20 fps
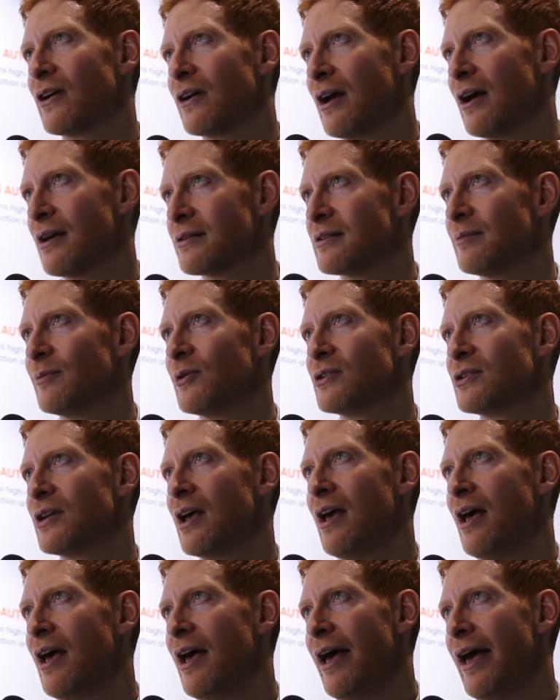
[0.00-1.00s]
their customers
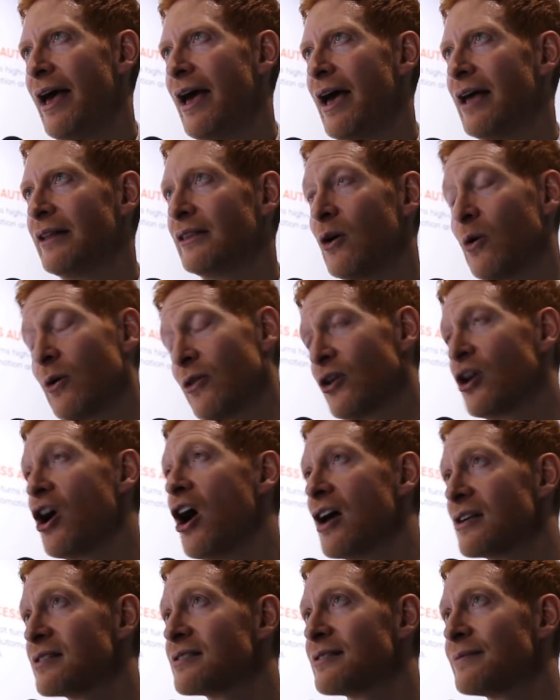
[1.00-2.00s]
and lower their
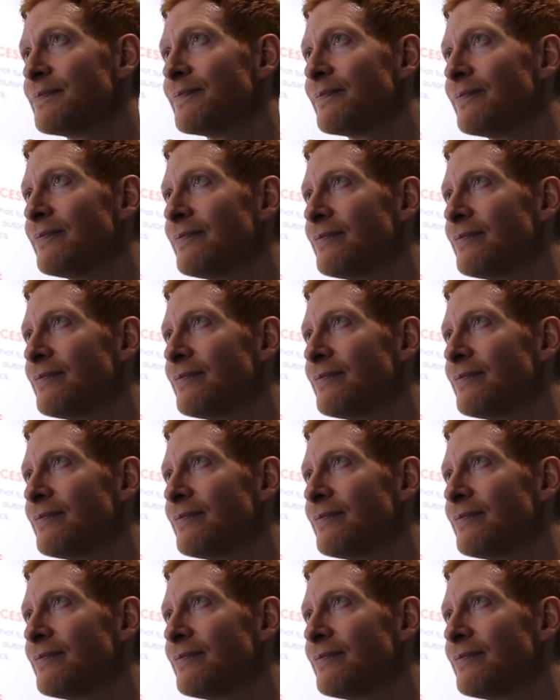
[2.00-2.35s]
costs.